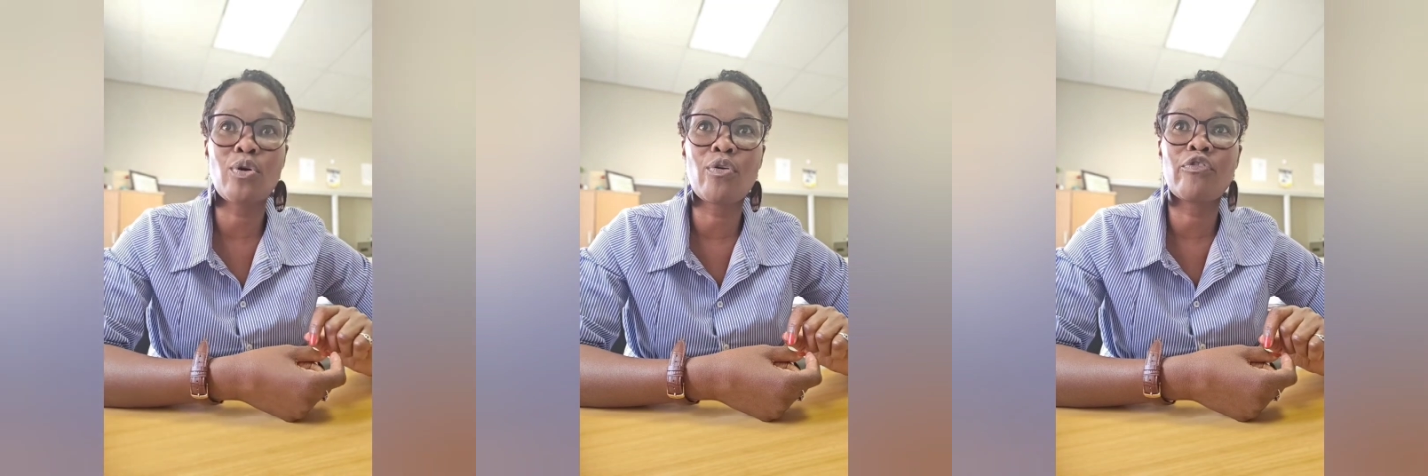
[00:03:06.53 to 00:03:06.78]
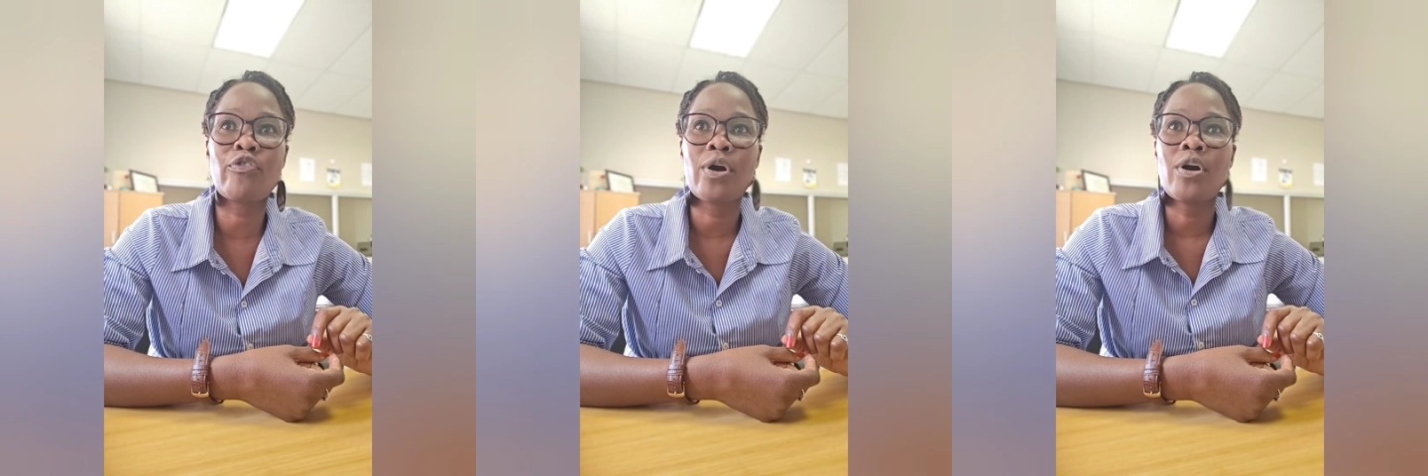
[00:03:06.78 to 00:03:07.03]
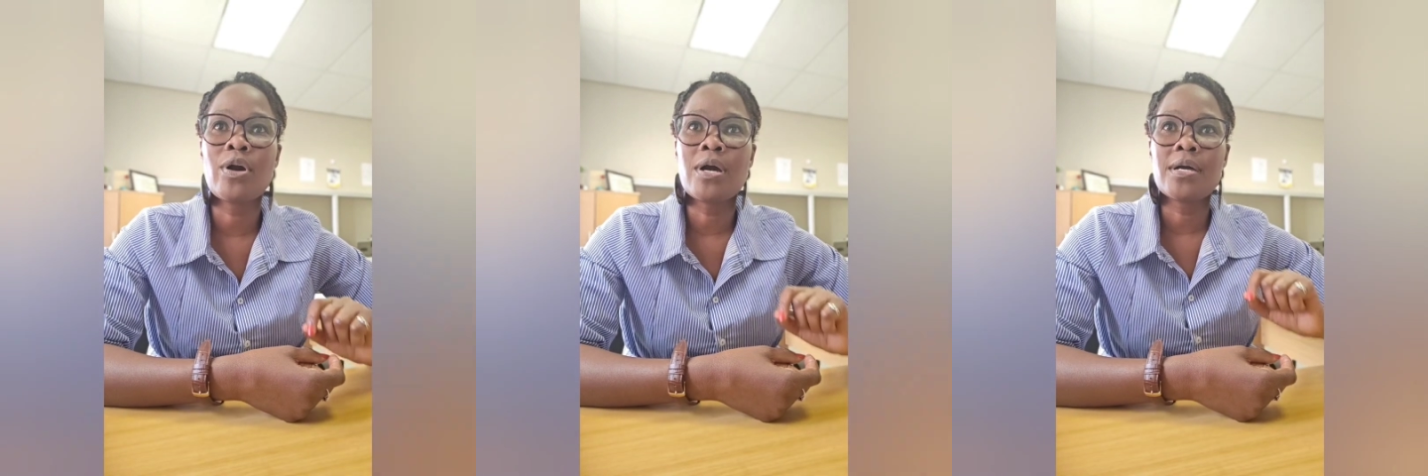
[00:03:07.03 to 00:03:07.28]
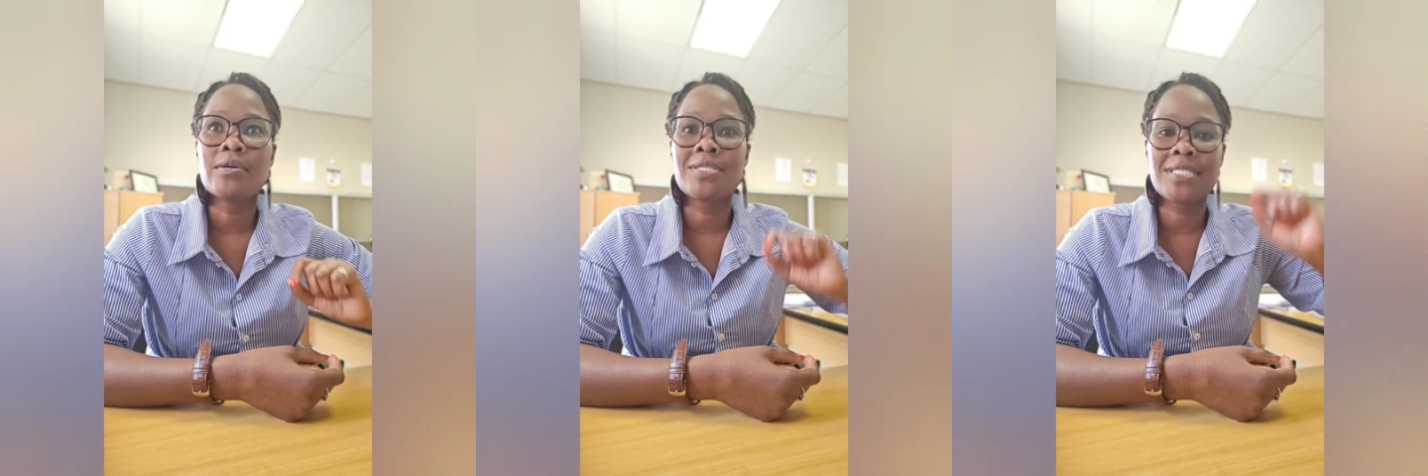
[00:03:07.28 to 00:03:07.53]
of
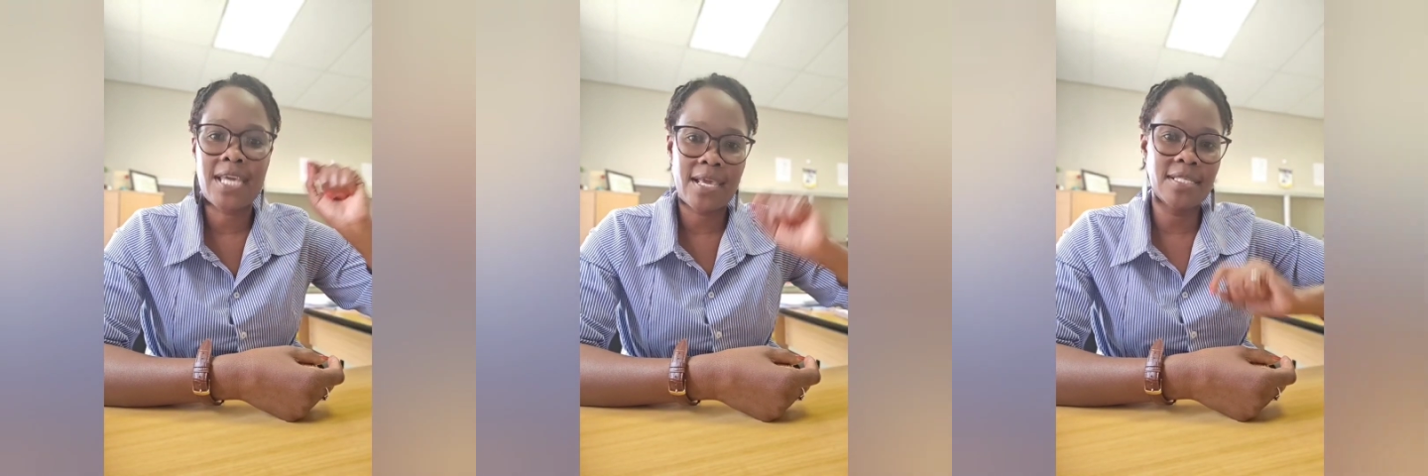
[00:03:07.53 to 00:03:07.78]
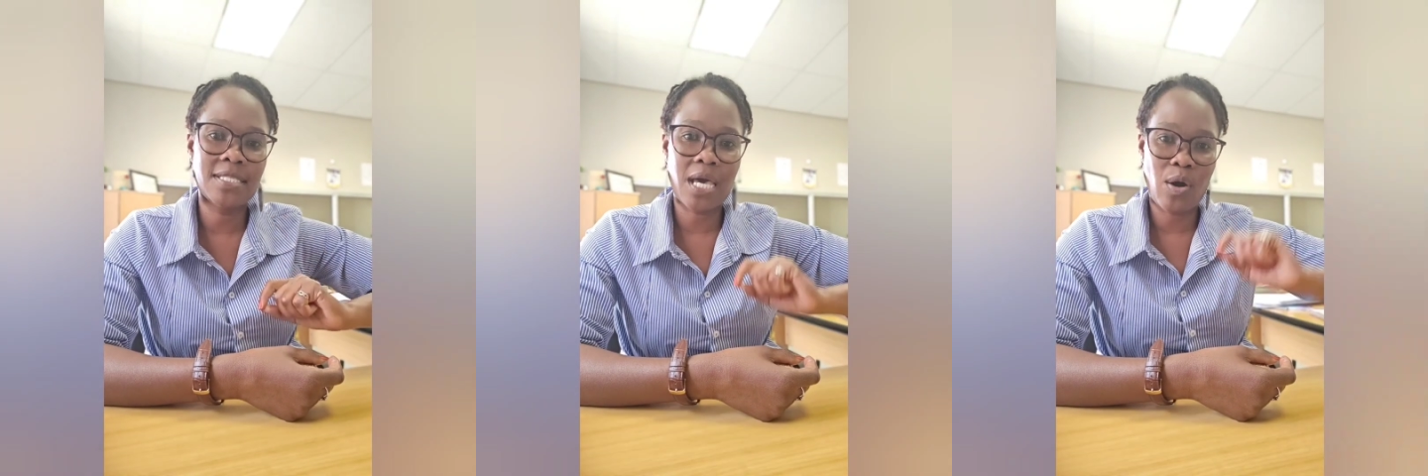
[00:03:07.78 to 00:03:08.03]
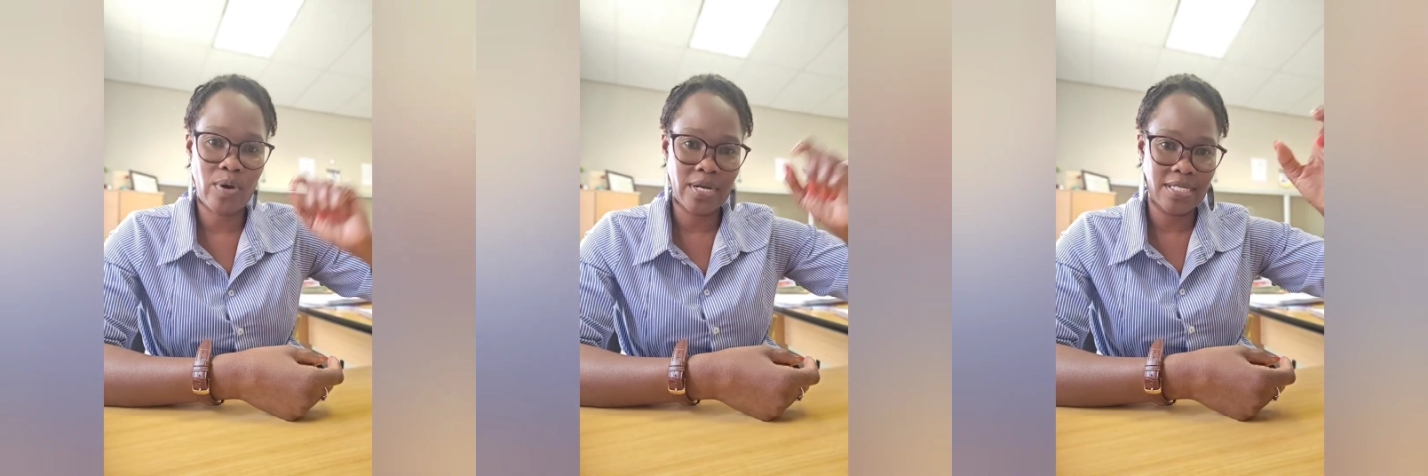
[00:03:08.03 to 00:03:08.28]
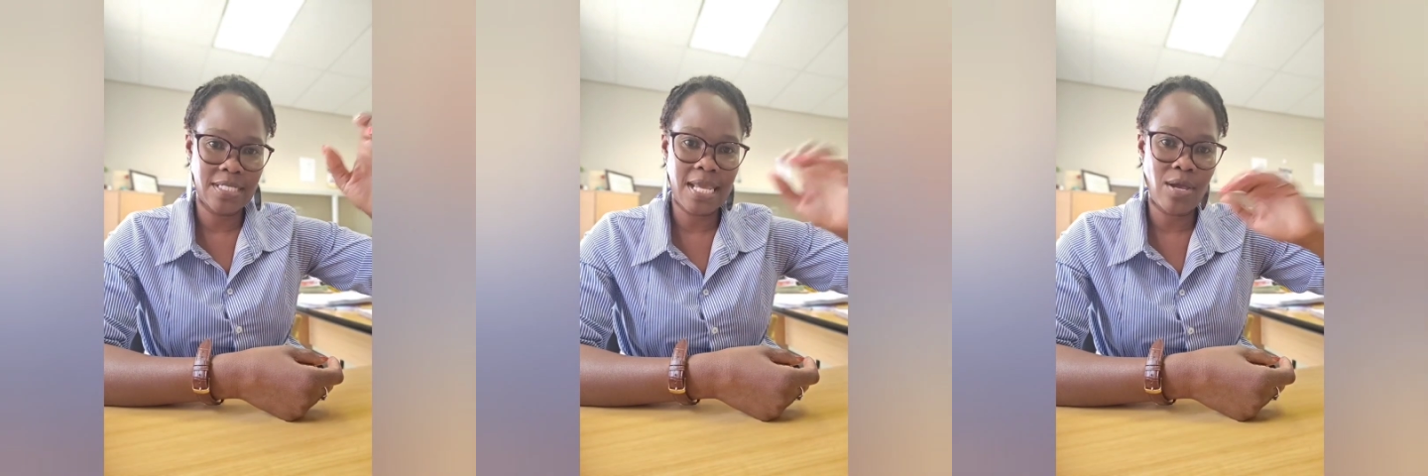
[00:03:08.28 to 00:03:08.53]
days I want to
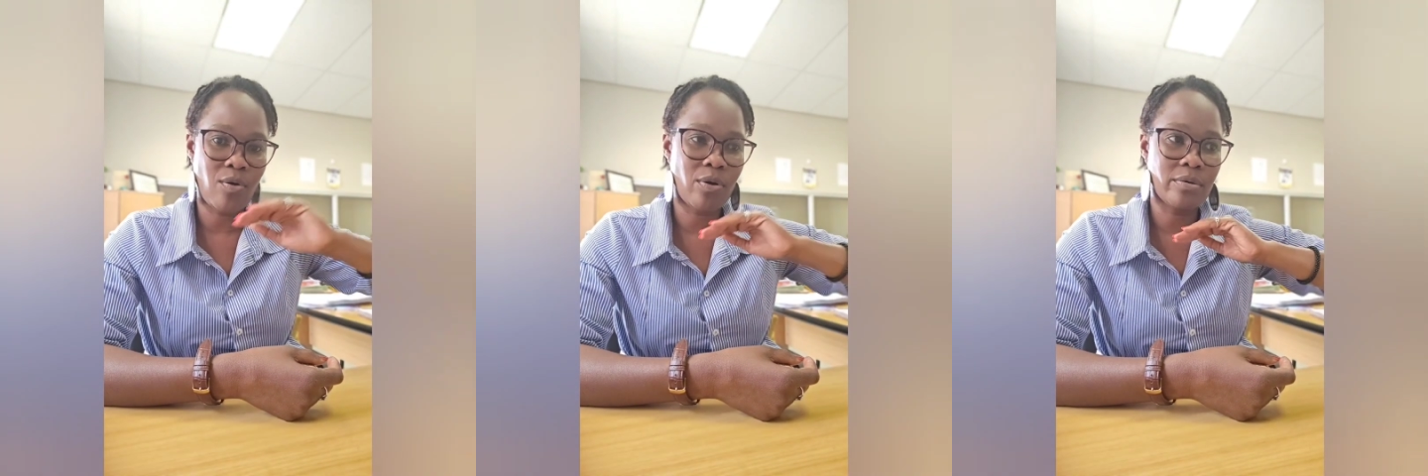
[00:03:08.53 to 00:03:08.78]
take